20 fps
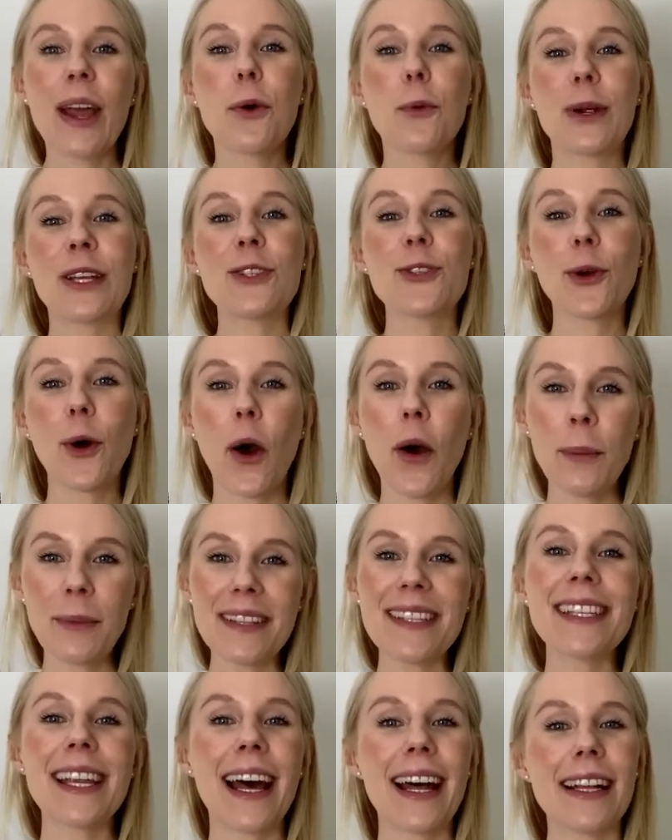When
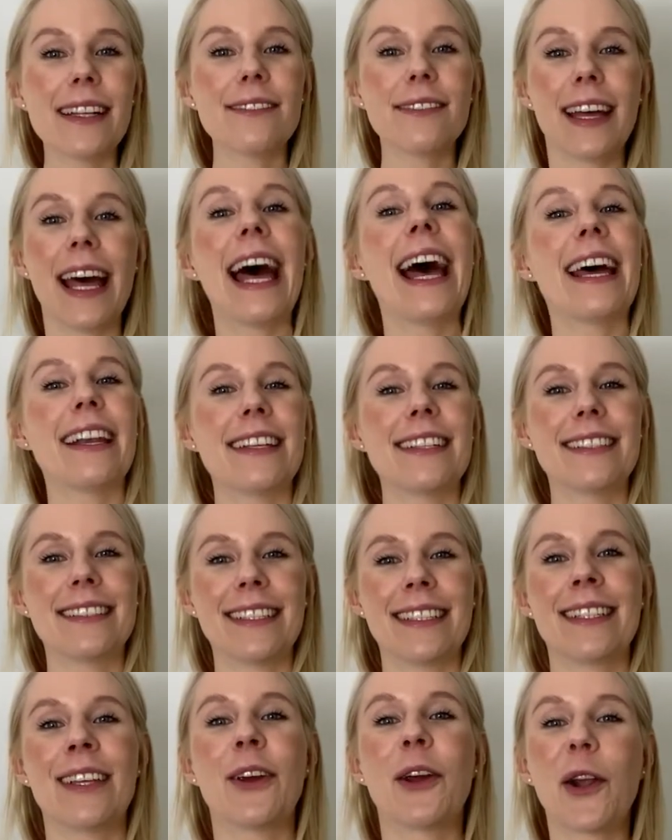Thomas Alva
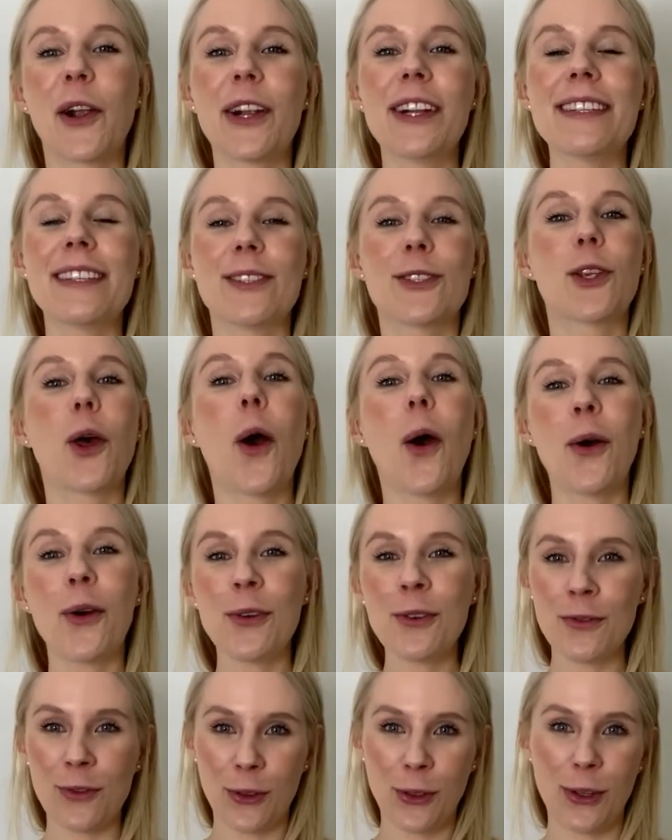Edison heard his
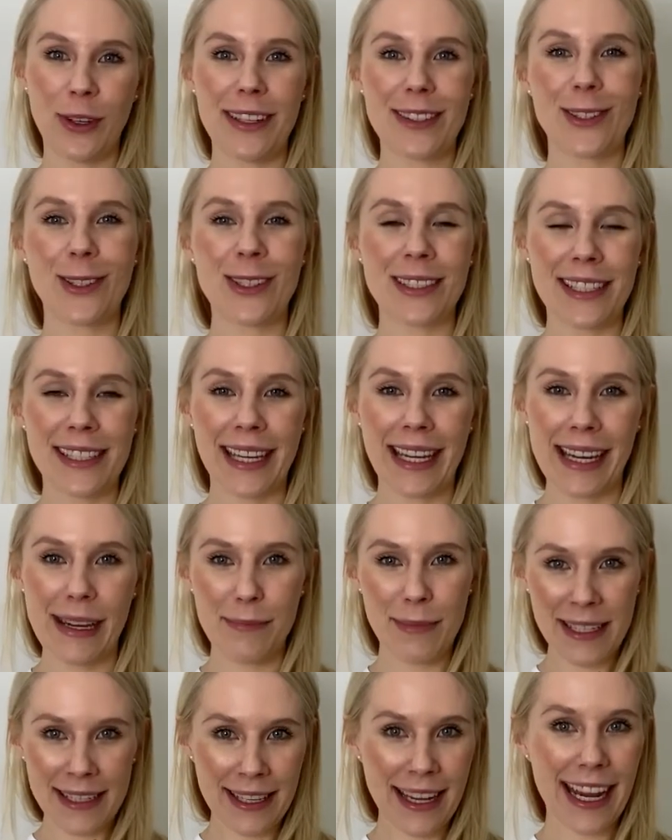own voice on tape
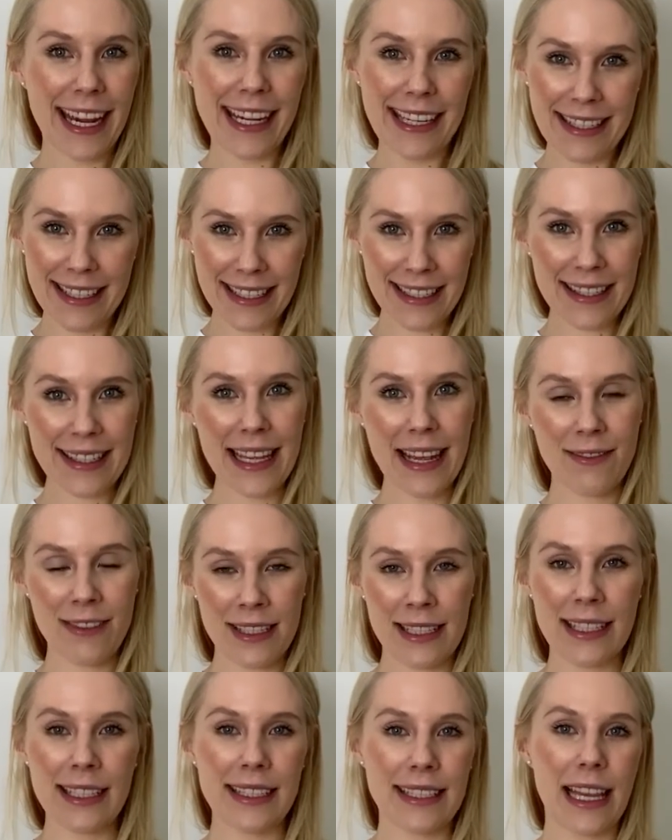in
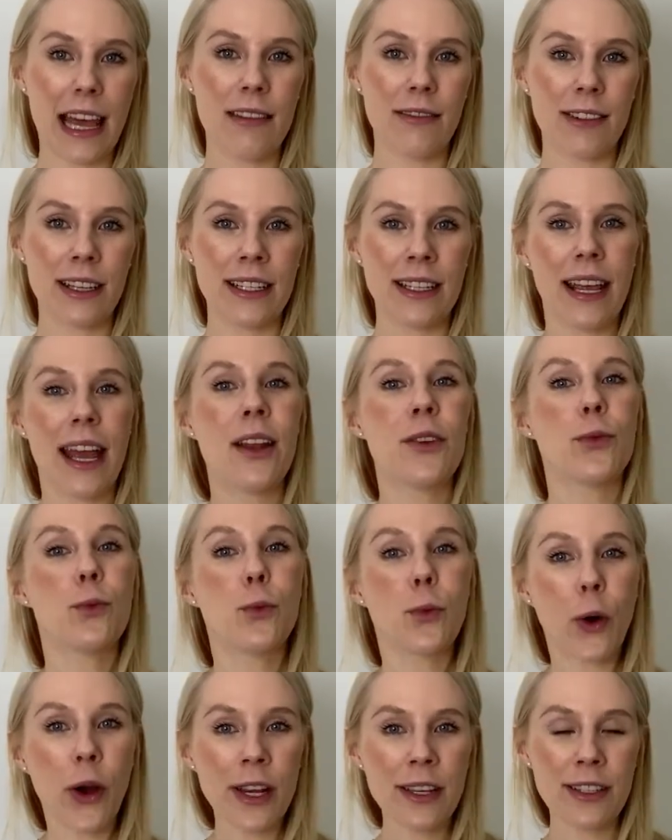1877
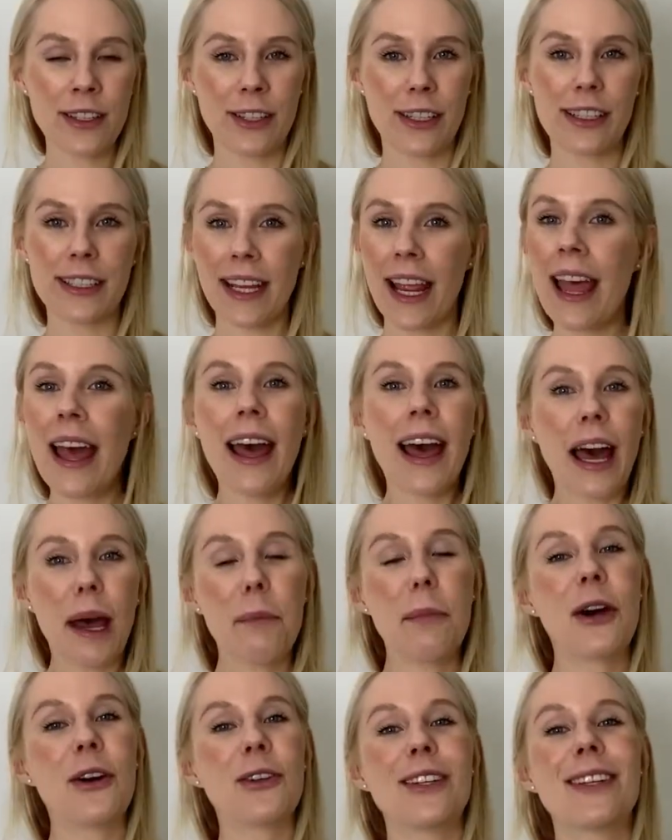and wondered
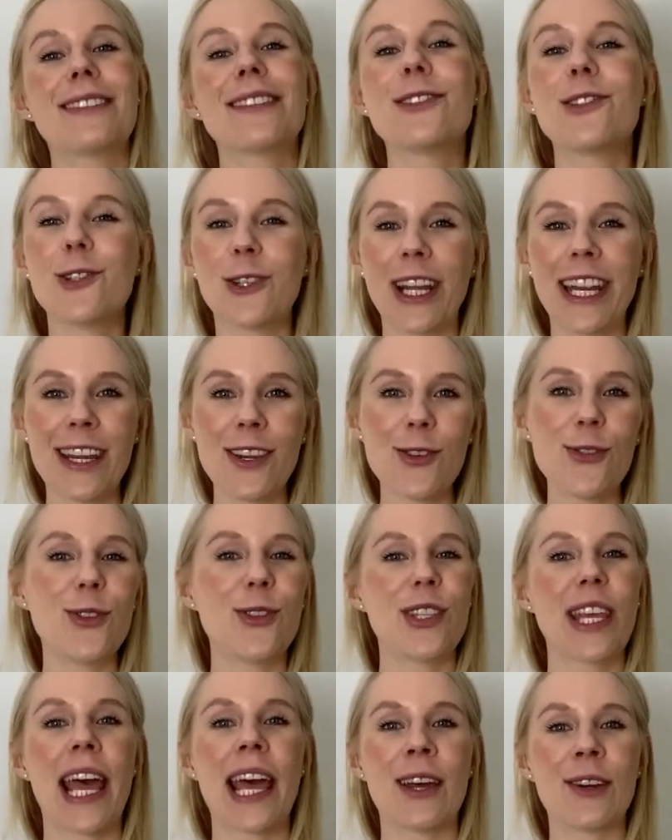about its strange
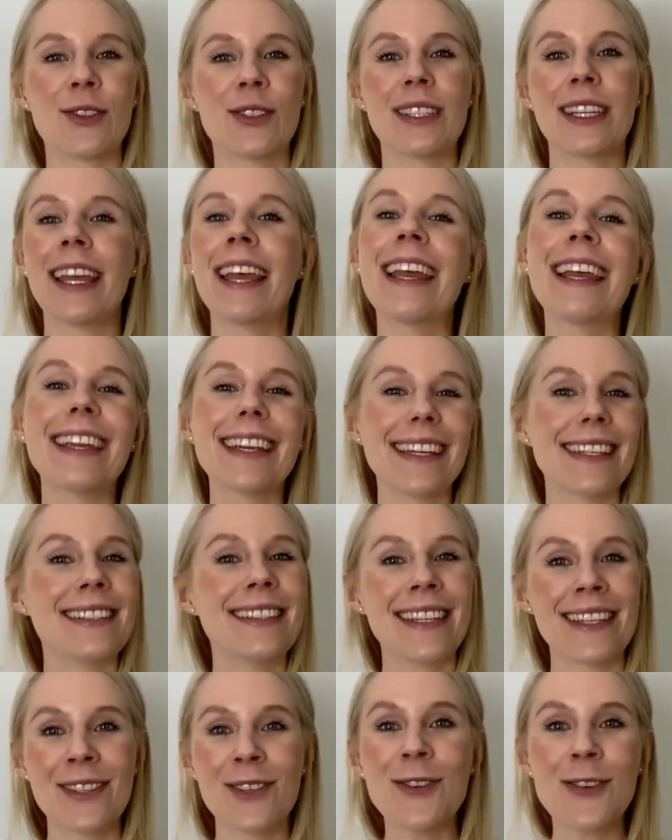sound, he
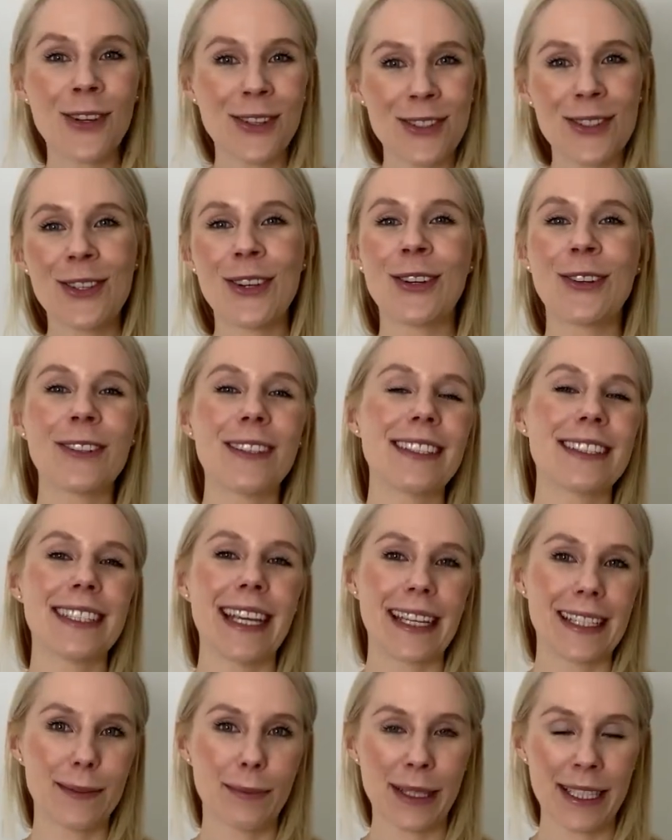did not know this
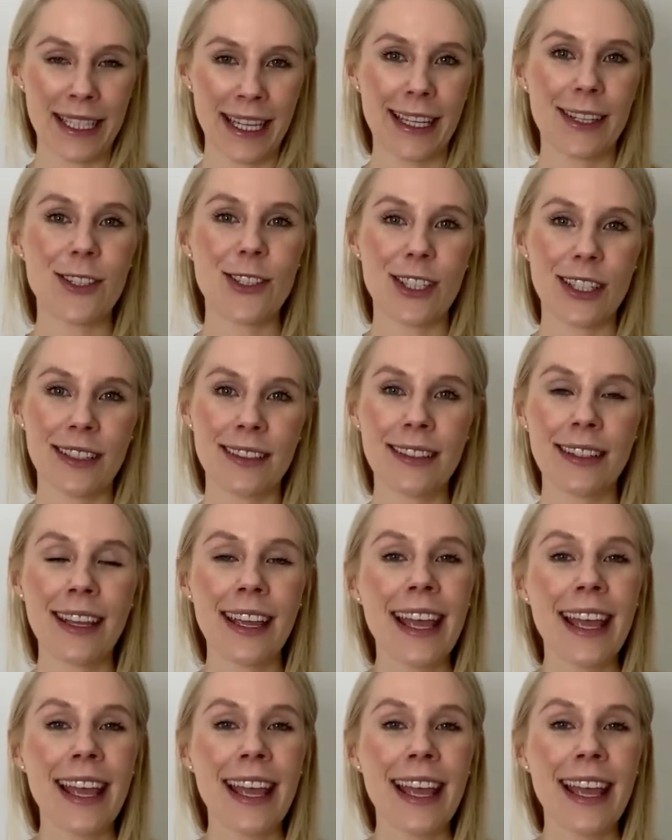explanation.